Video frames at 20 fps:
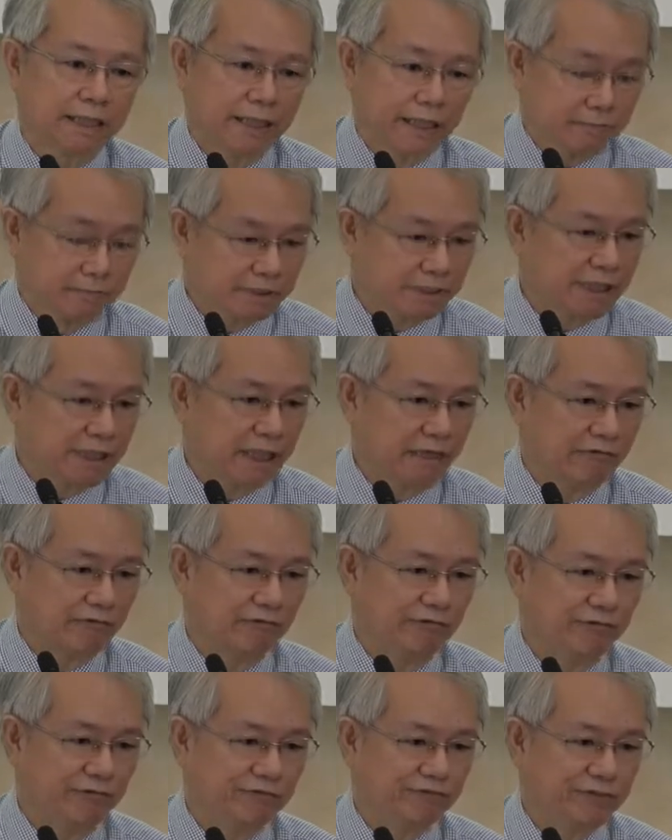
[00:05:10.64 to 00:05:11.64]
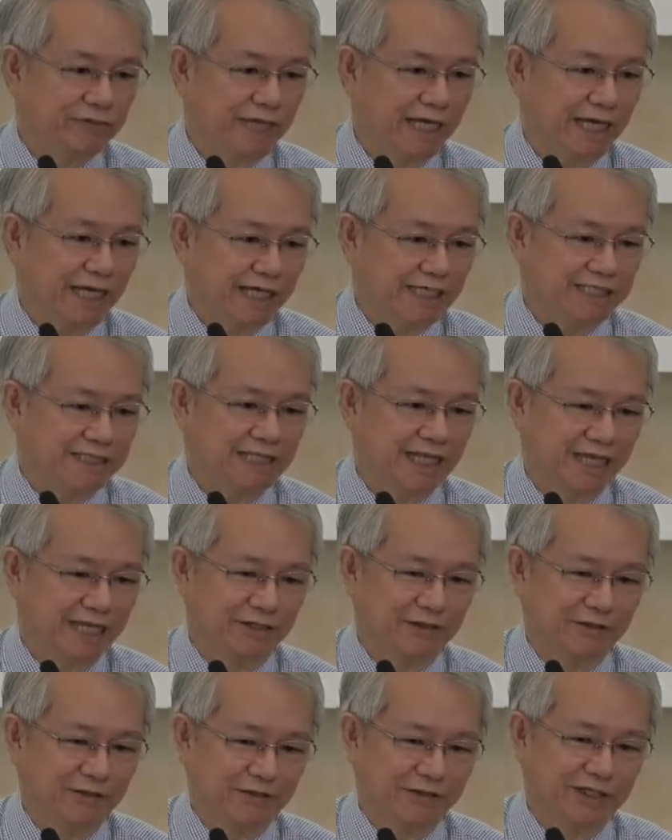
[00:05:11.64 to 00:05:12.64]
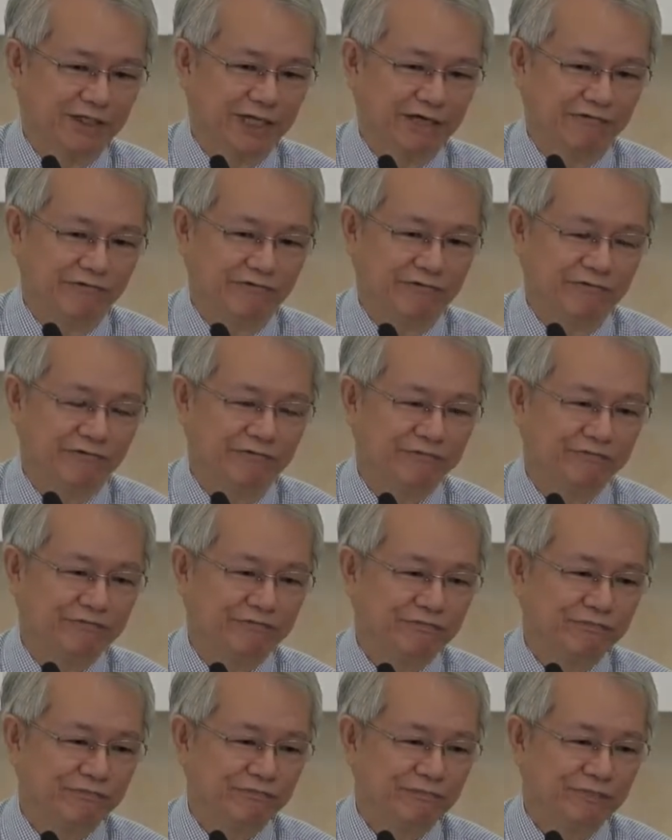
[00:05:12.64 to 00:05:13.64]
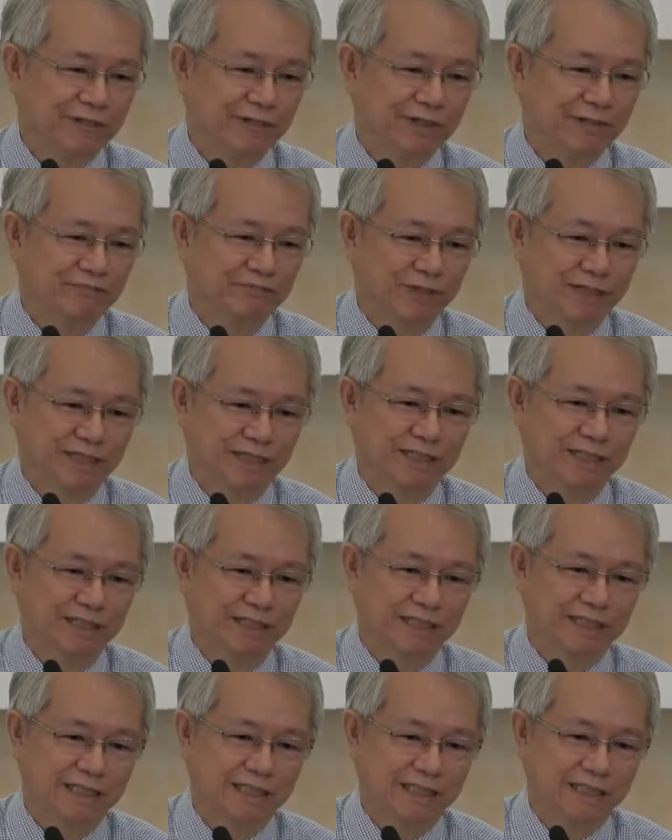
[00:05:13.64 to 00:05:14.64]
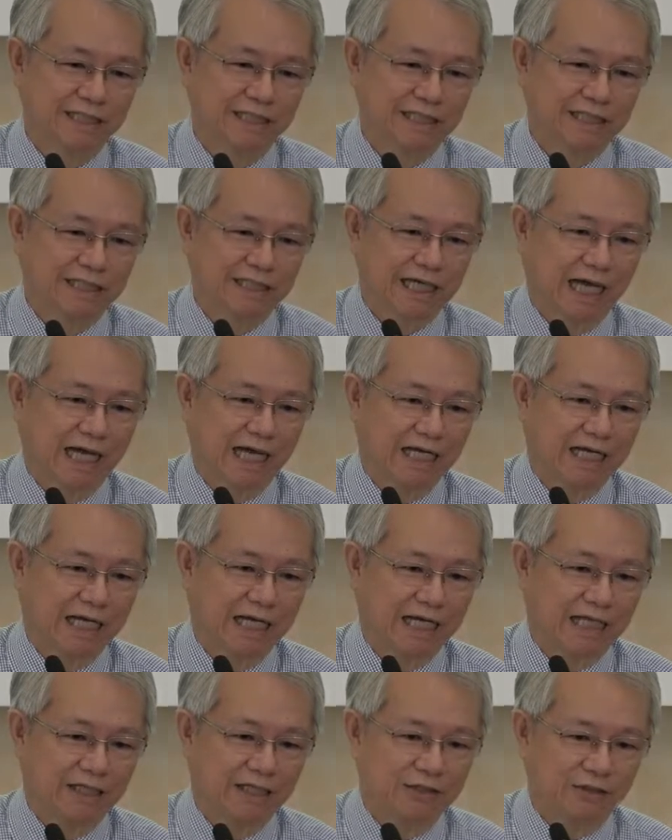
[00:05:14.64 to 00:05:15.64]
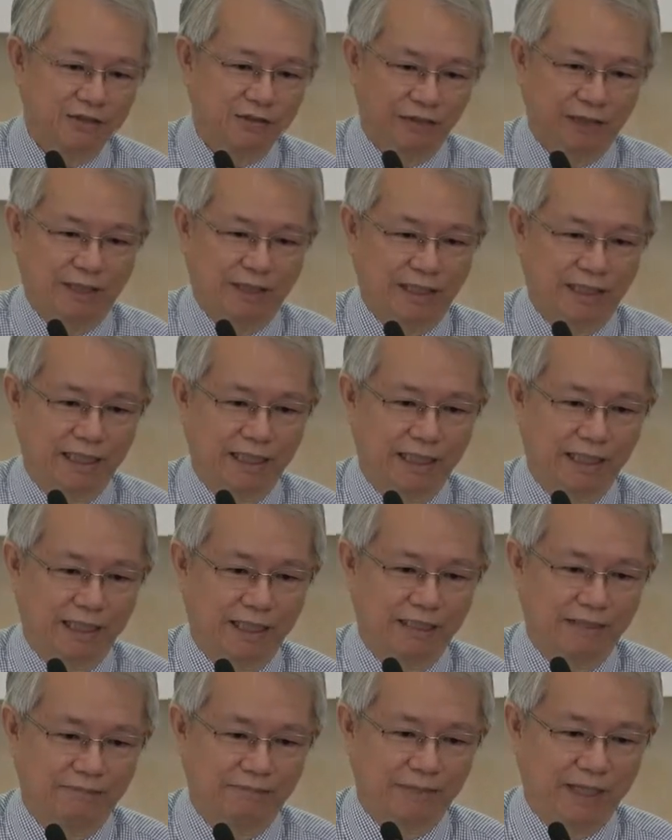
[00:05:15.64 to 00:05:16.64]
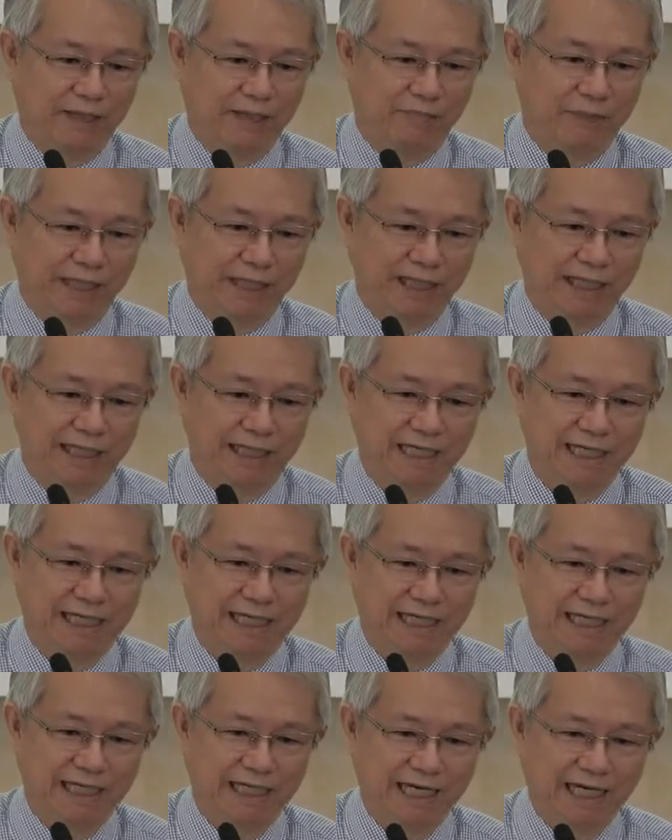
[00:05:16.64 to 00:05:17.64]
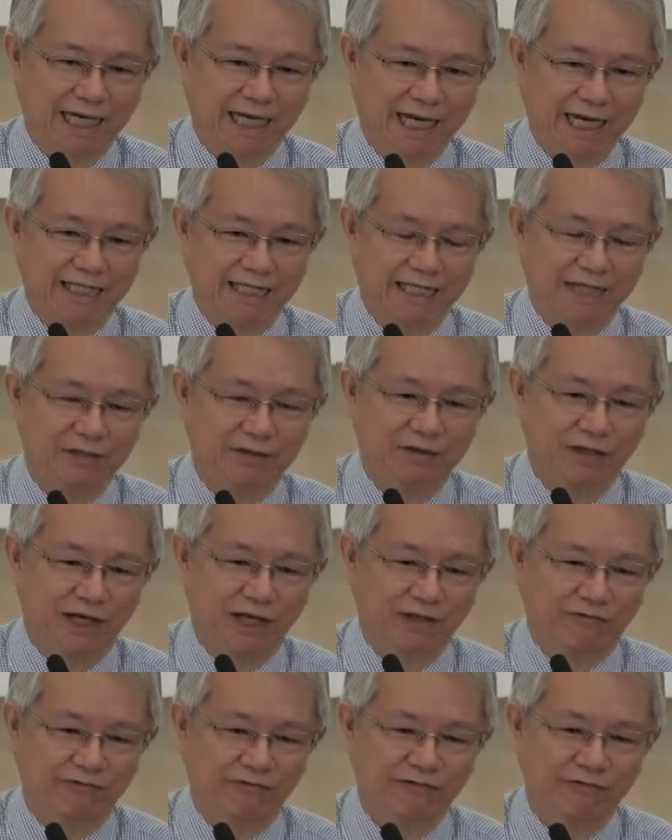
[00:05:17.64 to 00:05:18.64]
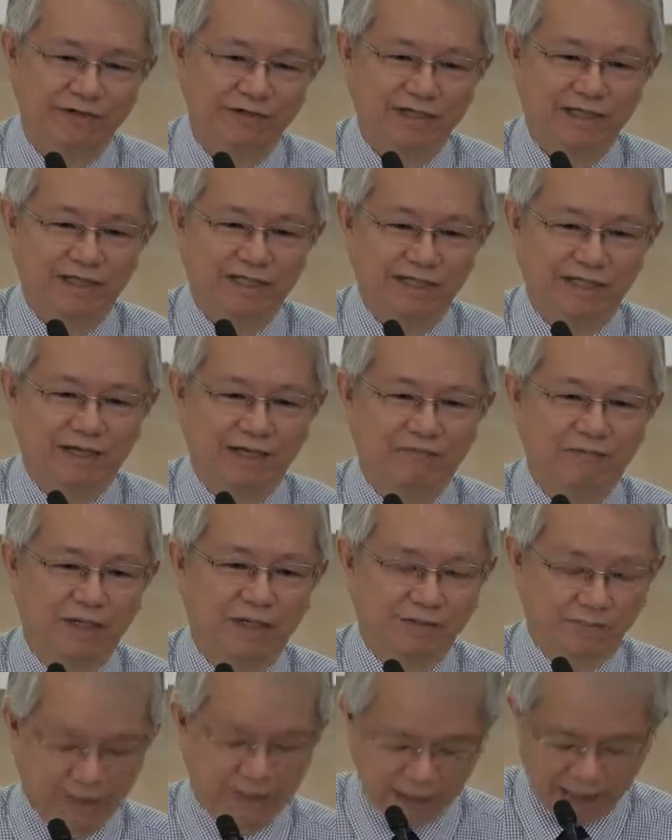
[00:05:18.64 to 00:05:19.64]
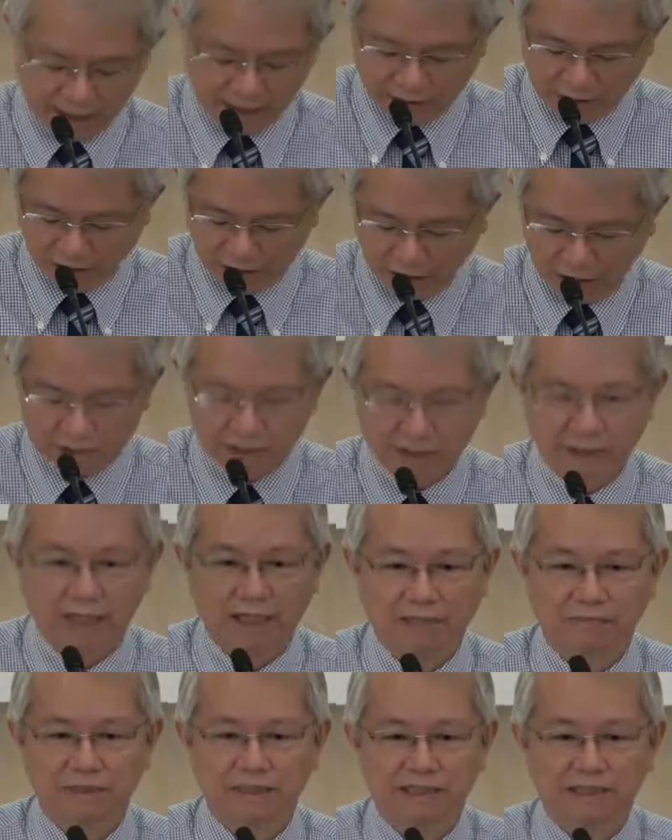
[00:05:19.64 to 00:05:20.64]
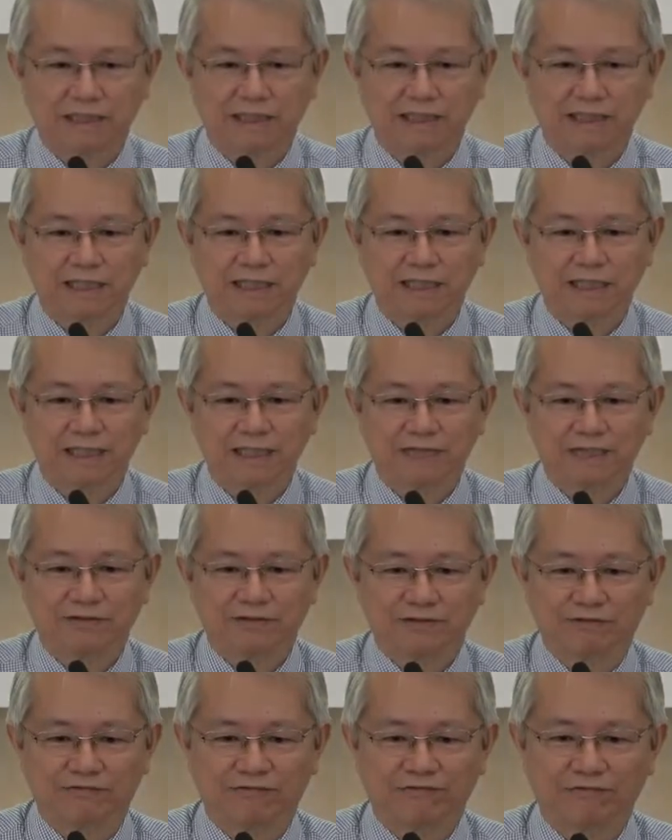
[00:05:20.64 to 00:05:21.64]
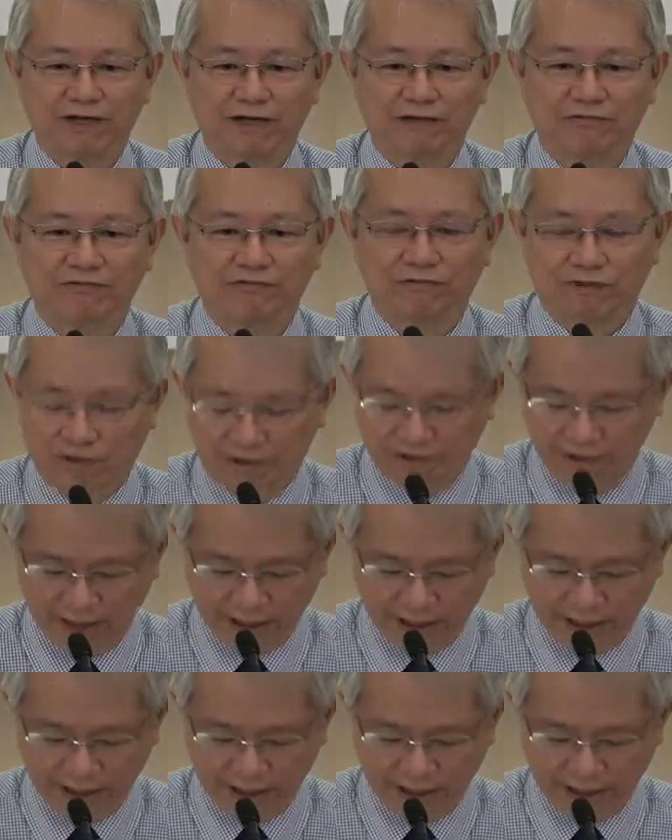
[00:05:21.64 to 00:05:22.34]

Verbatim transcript: himself. It's like you give birth to a baby and then you leave the baby at your doorsteps to fend for